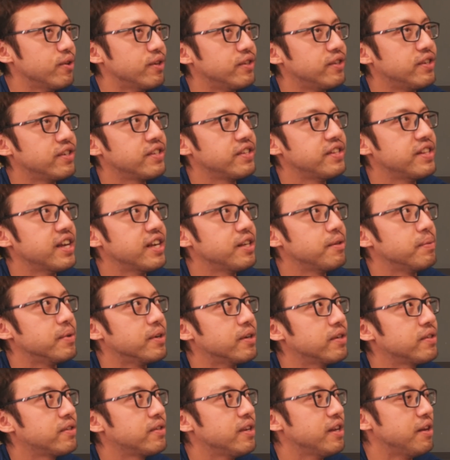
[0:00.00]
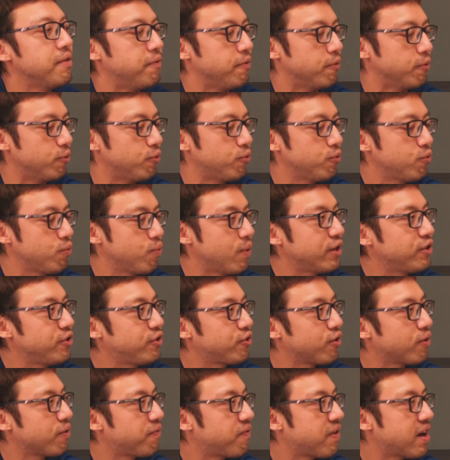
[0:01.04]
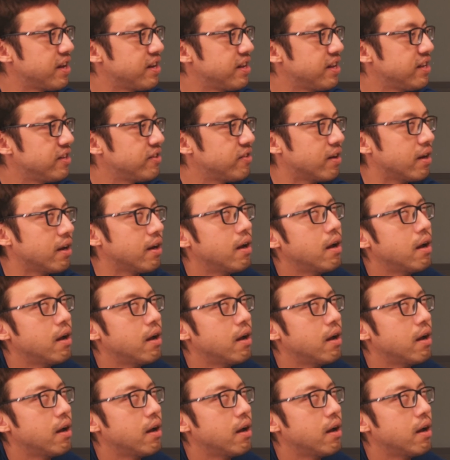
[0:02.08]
it's just nice because if you do one shot 5 days,